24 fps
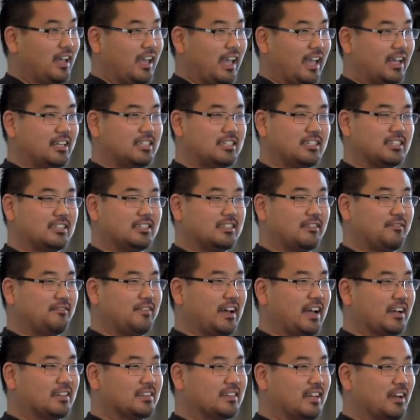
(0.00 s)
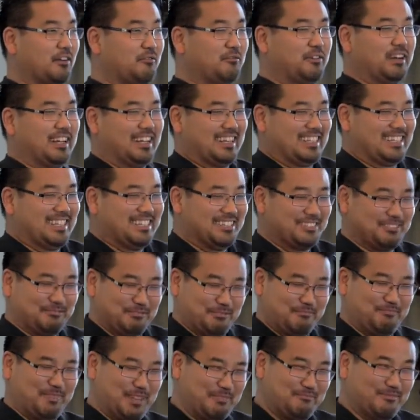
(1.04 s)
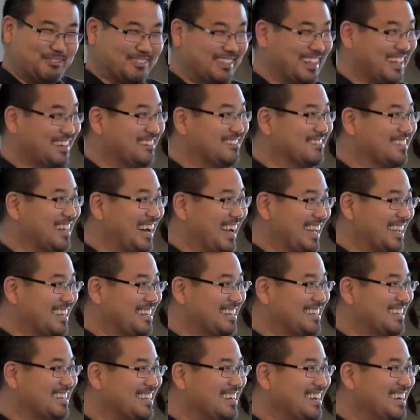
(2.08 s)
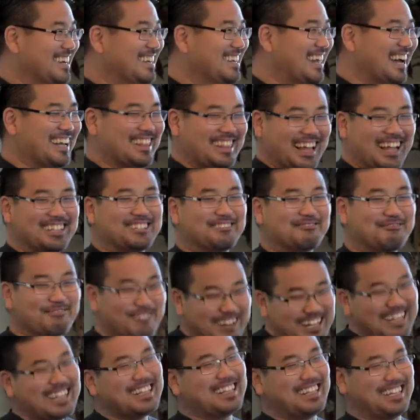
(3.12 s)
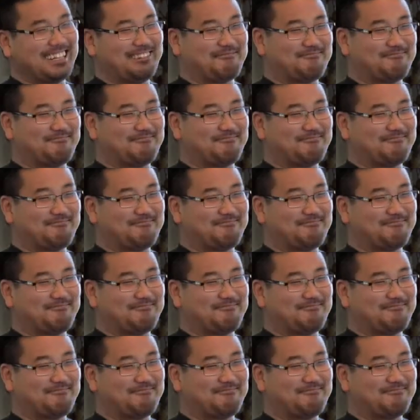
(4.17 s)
It's just the fact that when it deals with people they don't like, that's really a